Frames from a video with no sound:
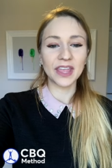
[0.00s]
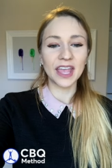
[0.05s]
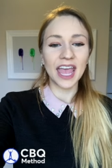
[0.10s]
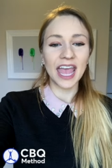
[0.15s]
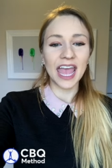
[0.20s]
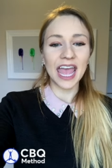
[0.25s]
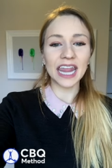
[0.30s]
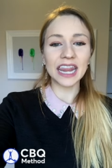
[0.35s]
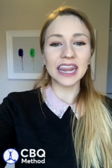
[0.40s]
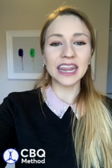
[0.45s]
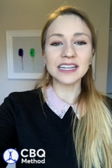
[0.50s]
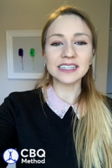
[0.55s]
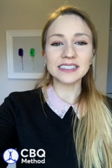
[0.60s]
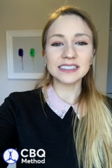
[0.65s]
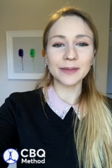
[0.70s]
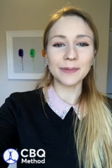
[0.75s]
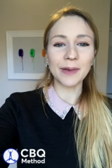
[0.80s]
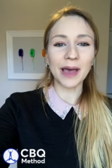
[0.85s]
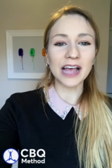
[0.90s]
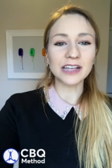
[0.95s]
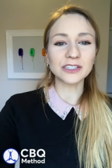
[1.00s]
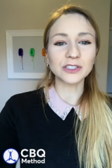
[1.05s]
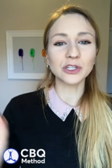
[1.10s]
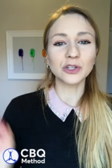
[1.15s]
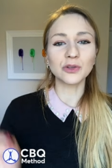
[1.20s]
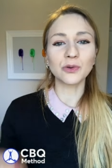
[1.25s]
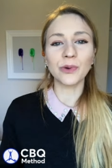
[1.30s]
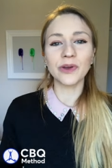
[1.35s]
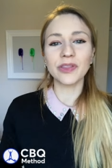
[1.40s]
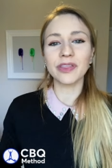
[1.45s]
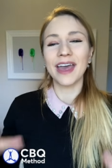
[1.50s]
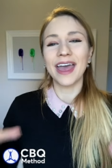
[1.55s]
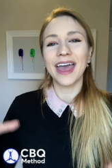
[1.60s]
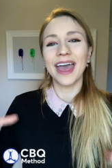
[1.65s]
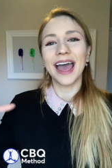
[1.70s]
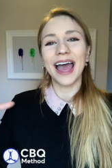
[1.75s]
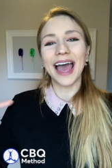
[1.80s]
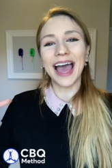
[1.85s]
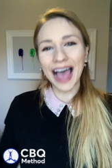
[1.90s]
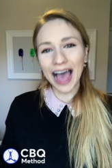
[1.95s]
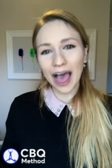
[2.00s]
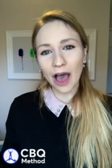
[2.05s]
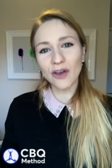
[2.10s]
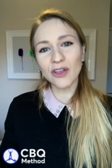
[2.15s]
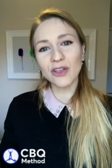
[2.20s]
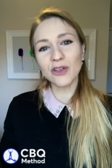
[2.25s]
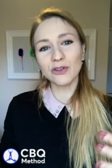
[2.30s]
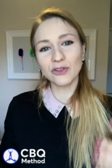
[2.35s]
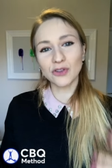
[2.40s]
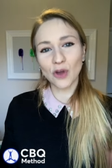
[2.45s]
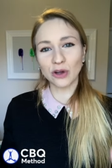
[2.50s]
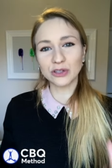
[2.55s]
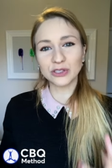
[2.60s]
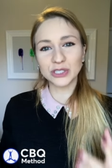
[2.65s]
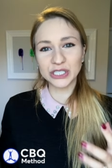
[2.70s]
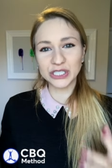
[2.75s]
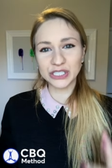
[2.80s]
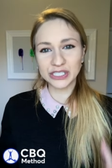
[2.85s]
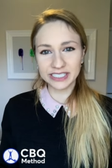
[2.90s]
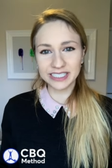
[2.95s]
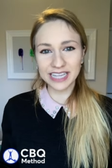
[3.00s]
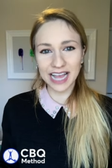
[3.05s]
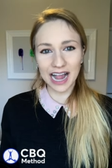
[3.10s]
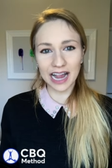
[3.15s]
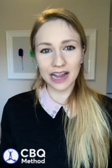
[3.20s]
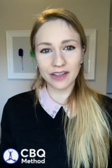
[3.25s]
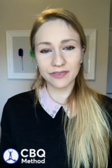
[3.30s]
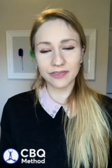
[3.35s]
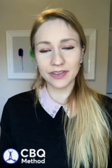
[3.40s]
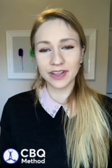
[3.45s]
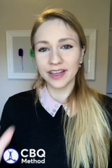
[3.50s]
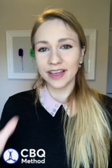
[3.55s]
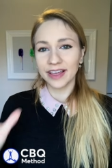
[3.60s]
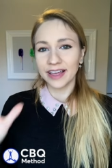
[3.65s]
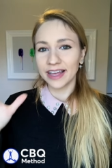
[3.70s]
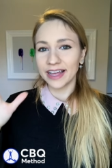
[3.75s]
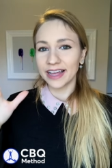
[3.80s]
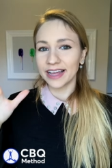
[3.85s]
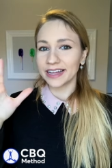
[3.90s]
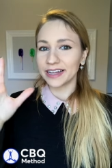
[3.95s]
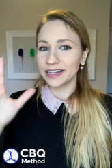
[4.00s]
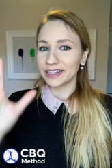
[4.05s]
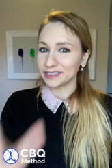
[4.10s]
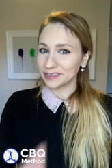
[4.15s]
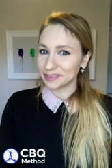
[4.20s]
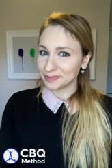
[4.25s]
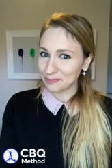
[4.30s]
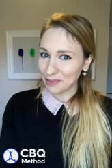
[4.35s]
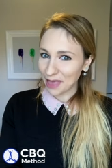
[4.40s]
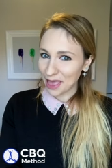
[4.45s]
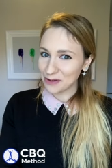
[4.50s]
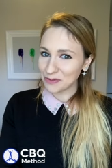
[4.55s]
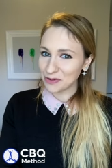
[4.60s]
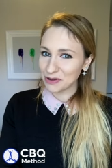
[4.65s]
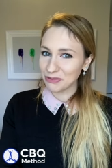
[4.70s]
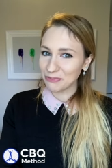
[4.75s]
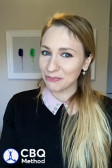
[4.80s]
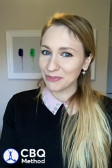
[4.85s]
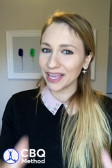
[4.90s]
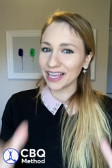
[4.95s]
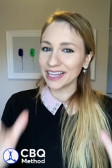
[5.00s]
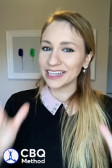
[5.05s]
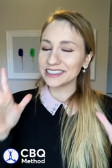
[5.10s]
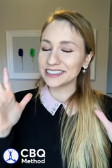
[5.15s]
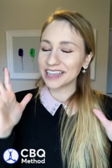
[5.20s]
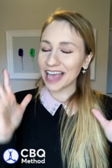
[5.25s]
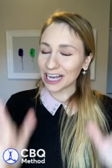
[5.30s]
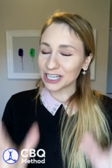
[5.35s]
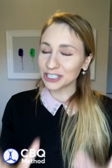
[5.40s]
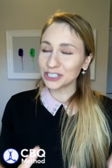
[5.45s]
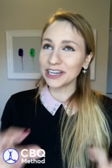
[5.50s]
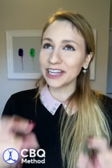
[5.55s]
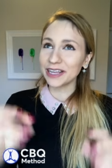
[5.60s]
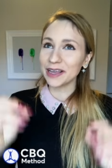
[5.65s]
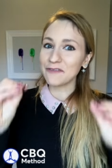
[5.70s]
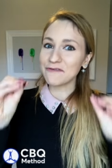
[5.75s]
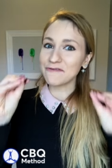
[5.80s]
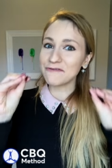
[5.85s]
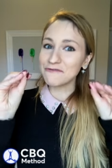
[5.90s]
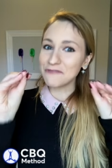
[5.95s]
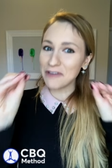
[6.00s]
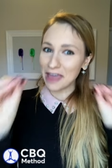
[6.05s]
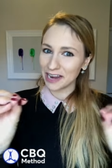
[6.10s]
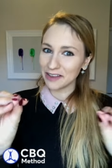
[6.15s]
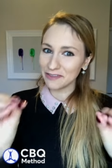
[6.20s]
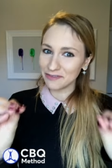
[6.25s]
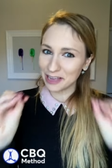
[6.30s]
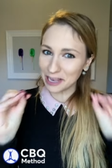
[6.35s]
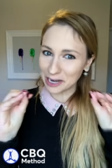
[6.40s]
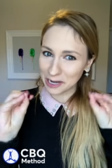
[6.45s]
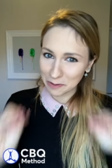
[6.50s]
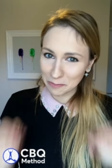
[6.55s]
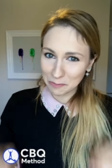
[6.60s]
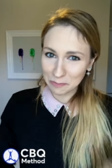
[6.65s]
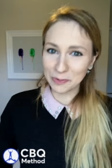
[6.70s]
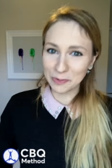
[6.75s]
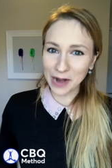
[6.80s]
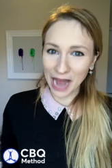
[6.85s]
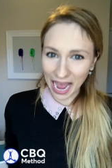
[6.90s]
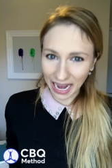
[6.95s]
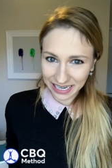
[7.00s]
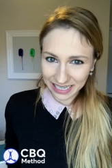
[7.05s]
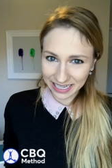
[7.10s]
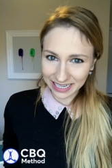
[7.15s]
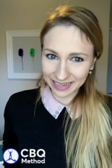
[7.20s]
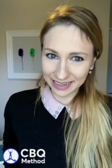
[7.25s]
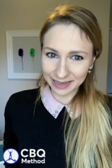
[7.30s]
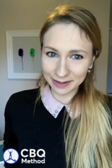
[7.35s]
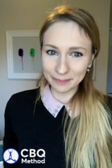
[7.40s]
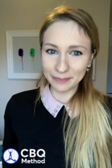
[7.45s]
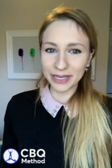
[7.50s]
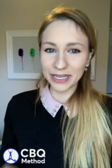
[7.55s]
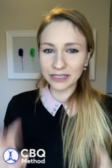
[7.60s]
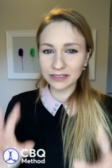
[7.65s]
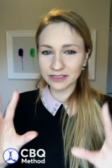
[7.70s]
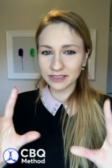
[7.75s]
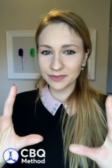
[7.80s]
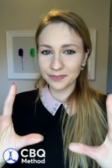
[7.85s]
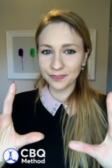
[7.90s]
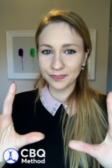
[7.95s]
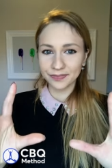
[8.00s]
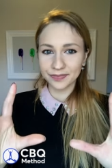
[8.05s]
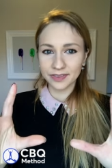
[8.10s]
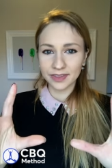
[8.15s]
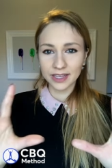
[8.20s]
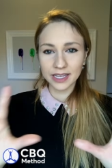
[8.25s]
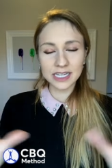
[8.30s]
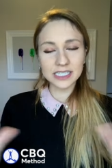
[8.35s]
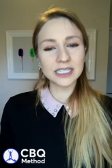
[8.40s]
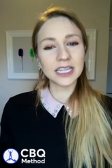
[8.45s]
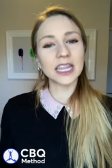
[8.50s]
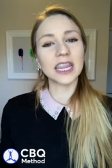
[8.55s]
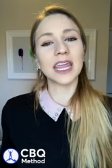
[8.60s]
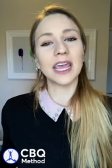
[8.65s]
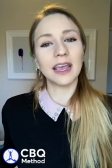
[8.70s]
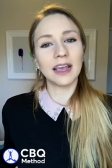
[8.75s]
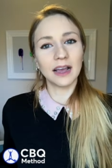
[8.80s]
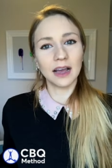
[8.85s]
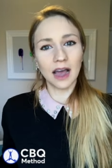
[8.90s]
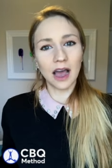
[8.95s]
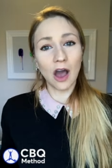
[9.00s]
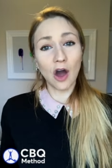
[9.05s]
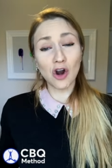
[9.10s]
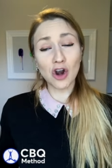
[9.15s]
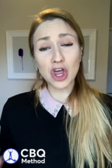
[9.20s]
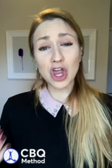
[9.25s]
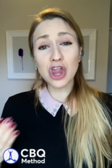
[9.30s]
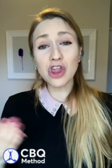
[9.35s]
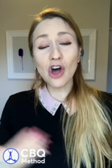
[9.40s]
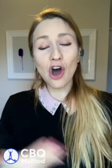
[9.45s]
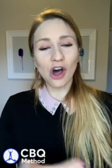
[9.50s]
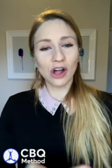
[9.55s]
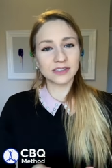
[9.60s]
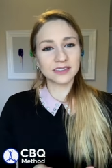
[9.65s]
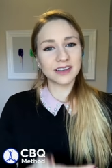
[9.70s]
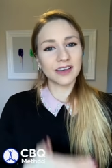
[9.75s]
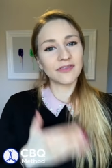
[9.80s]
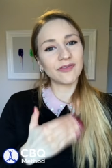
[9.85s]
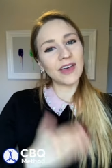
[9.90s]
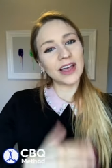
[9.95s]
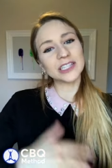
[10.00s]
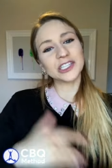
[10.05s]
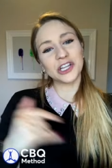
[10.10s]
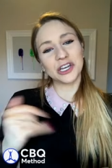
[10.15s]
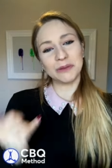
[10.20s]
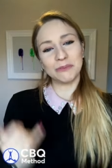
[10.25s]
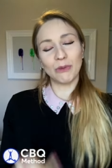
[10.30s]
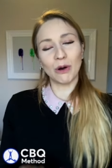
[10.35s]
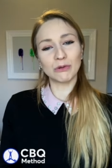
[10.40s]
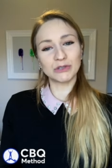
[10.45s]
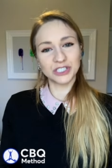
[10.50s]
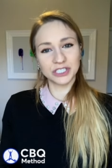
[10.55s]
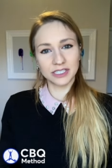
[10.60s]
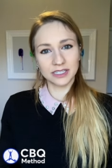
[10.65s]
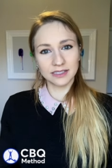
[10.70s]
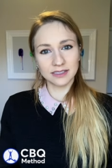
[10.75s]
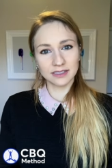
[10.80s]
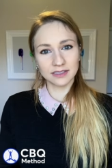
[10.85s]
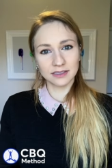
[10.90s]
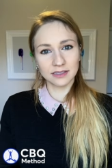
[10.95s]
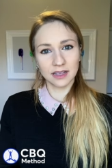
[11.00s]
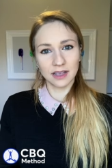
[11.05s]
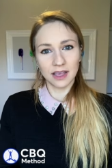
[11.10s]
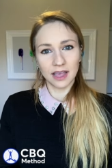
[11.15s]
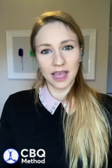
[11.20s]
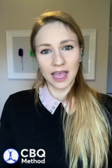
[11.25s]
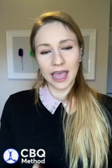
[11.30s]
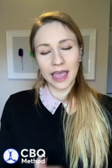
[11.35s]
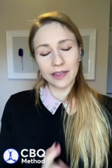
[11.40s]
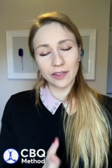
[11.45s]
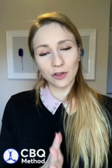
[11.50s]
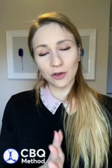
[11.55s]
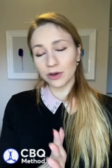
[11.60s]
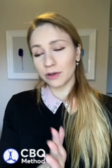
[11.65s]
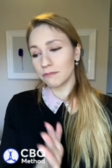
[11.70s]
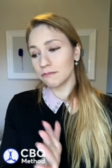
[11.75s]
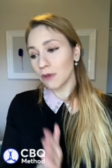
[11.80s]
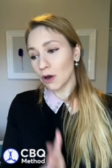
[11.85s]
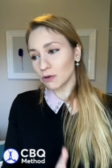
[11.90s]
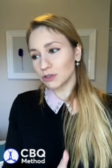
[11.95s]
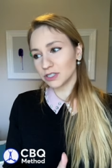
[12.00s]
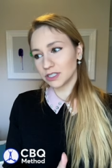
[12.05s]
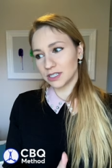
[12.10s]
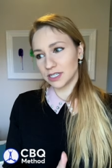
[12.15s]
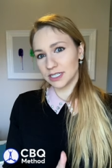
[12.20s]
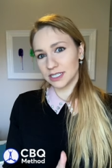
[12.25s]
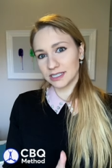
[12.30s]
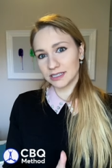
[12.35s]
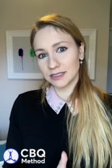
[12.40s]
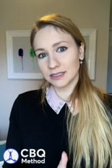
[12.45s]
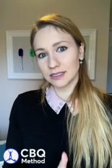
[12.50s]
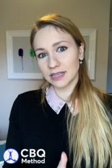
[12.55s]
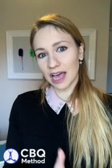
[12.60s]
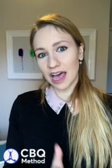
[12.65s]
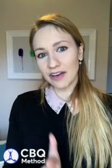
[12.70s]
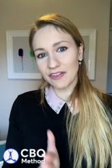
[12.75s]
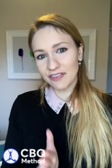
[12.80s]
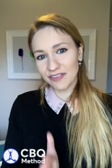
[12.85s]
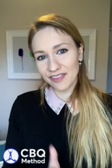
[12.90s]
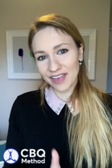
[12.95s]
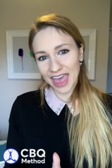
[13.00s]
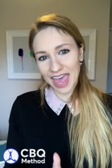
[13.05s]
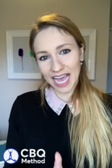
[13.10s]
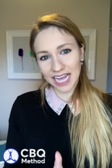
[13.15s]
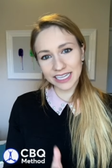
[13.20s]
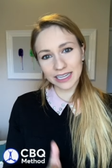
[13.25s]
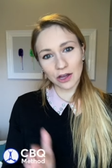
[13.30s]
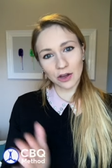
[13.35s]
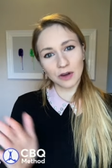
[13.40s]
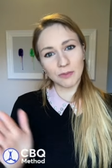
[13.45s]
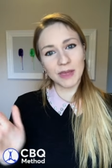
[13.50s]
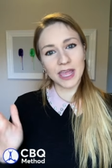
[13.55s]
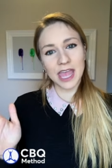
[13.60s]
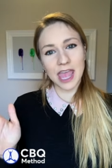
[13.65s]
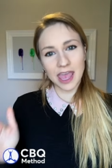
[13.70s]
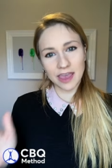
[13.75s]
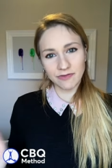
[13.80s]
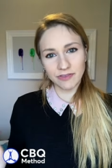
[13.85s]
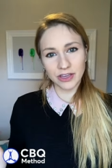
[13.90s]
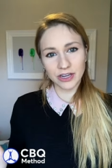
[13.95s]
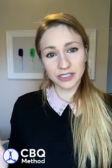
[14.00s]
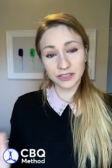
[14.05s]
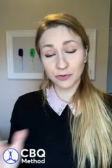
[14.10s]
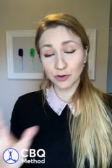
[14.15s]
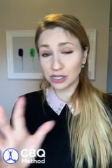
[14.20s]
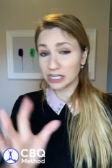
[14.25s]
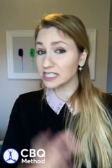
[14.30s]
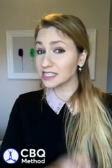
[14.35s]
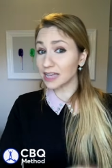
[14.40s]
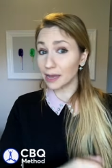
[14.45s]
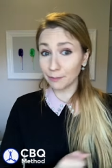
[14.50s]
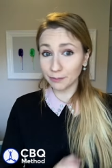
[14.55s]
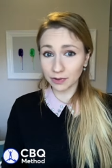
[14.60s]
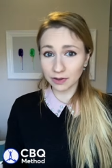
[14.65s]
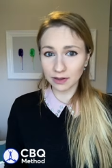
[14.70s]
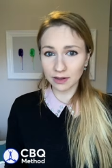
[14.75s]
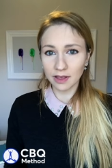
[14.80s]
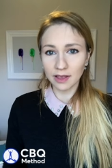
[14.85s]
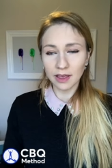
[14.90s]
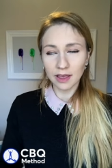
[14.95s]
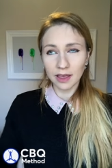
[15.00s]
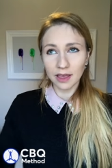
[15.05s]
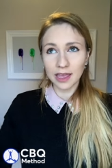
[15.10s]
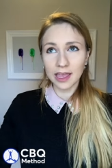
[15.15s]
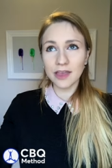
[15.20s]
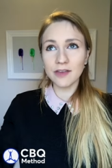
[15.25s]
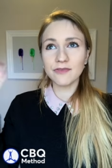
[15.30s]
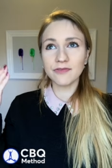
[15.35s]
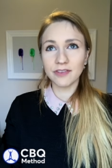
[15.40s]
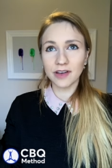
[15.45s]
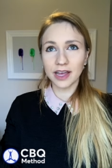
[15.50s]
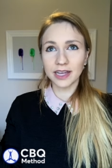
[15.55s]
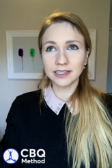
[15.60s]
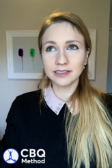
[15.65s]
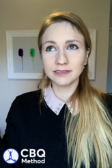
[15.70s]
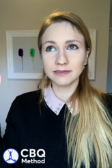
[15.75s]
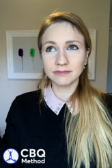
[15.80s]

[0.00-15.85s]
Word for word: And this tip has to do with how you talk to yourself. Bear with me, it's actually very, very practical because here's the thing our thoughts affect our emotions, and our emotions affect our behaviors. For example, if I